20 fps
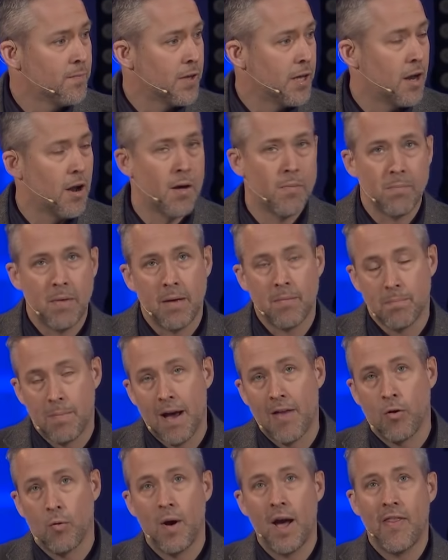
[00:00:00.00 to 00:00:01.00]
you know, and, and,
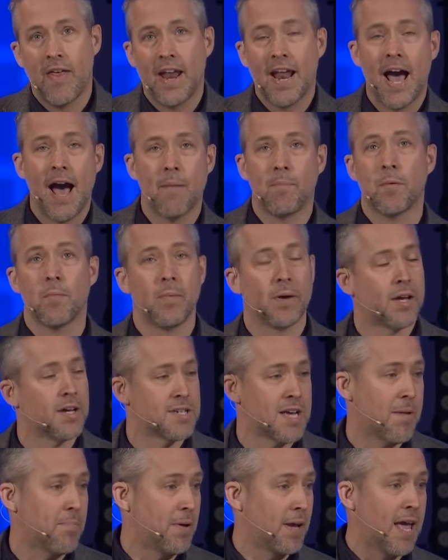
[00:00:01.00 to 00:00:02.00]
by the way, that happened
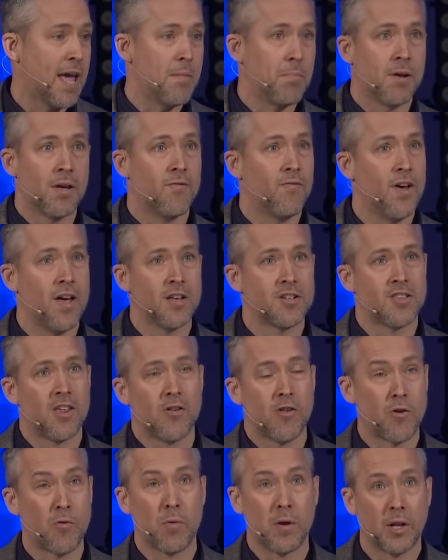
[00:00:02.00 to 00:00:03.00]
because I became convinced
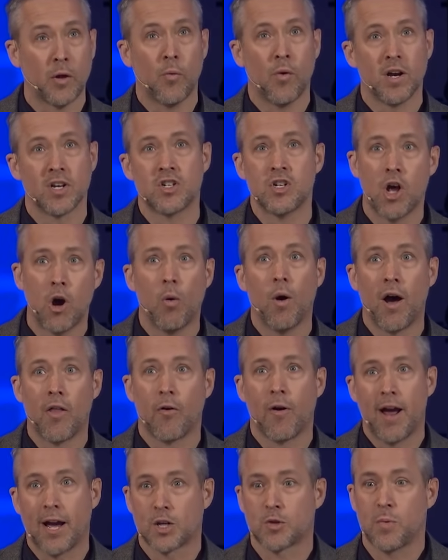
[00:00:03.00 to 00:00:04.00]
that there really was no
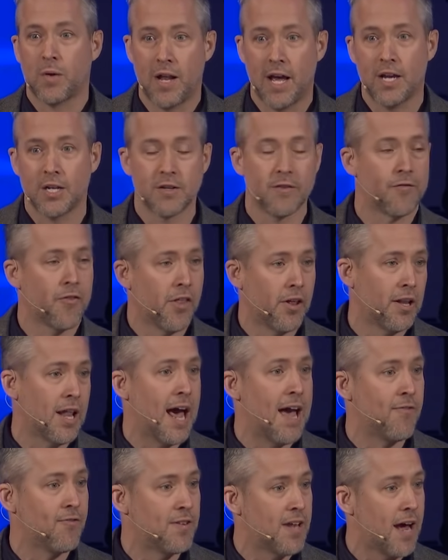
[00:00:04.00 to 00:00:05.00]
other explanation for the
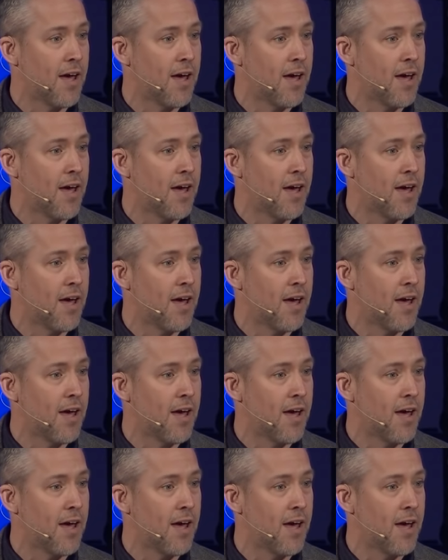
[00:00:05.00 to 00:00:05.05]
life,